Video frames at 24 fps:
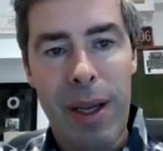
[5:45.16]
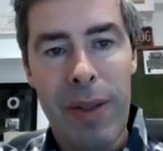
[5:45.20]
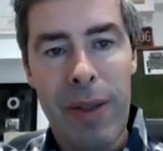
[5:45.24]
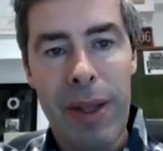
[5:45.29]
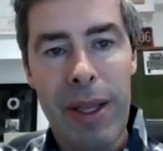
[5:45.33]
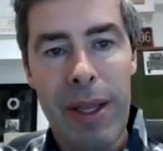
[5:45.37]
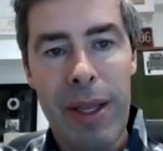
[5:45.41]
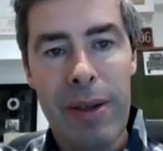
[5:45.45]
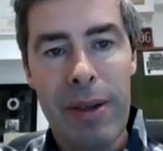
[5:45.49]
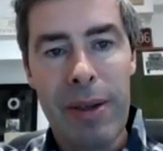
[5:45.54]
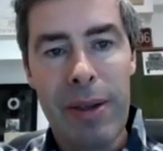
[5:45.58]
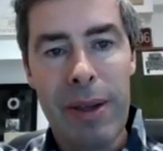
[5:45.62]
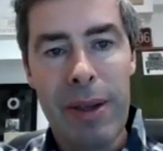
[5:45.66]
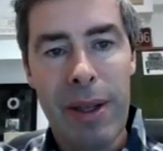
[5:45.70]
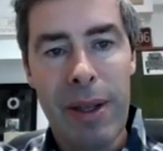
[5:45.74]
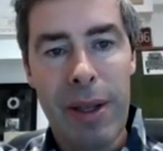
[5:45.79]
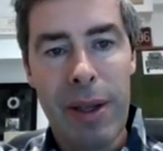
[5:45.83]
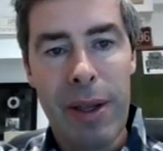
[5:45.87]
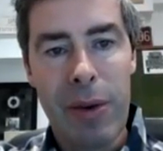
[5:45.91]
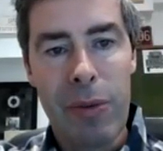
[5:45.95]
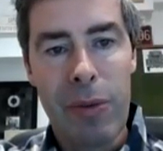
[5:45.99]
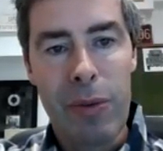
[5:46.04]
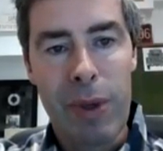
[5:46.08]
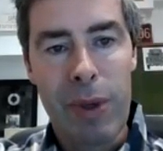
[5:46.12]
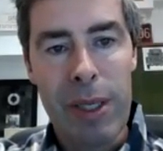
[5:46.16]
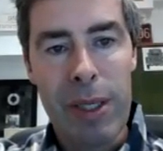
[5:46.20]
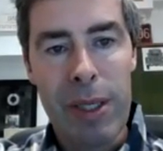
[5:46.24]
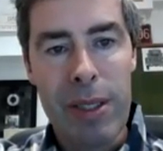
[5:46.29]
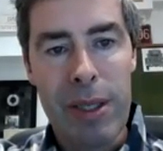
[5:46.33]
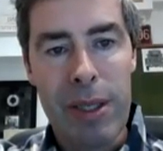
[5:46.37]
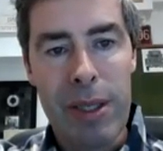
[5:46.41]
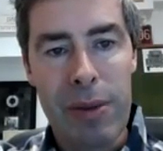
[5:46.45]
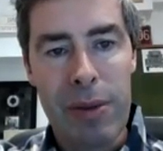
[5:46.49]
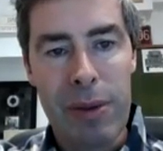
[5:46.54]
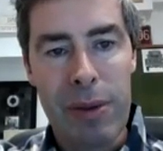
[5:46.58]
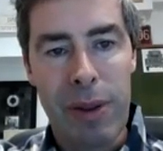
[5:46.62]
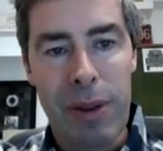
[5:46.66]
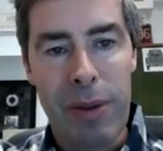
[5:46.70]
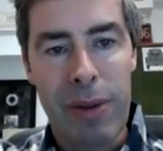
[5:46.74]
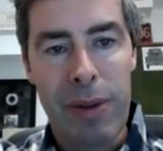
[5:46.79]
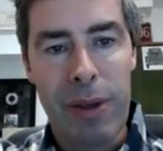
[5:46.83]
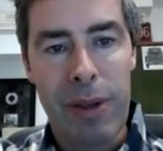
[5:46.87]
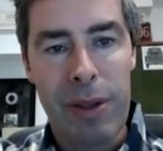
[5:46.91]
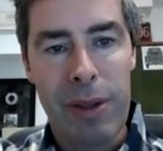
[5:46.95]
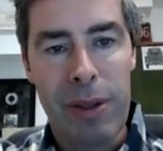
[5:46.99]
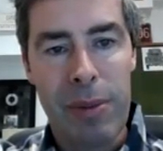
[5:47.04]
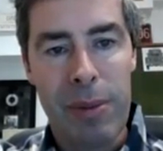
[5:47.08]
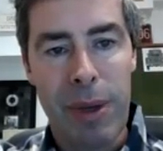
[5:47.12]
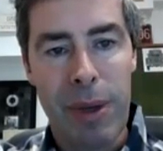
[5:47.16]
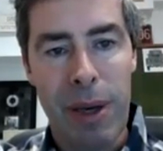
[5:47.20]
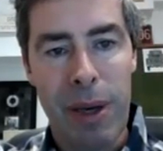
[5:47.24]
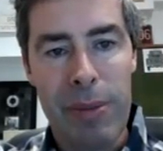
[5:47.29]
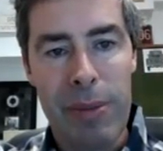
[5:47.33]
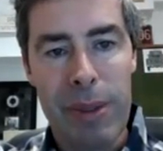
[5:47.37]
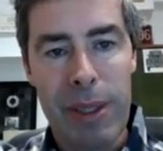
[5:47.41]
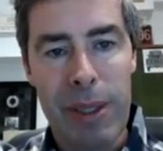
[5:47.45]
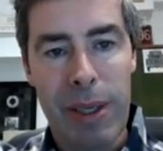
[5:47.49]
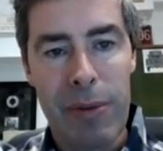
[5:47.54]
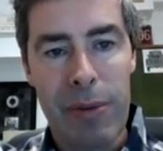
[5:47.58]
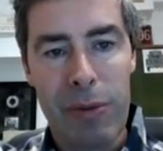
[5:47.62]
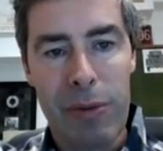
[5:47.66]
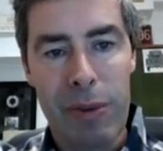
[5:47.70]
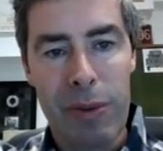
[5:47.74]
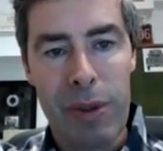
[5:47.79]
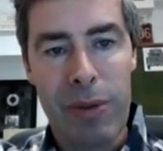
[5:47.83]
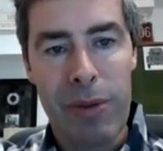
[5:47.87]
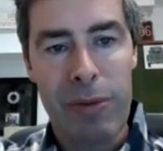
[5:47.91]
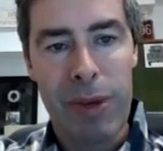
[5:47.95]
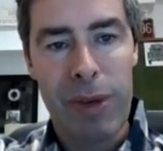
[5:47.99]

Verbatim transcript: and then release it through the third compartment and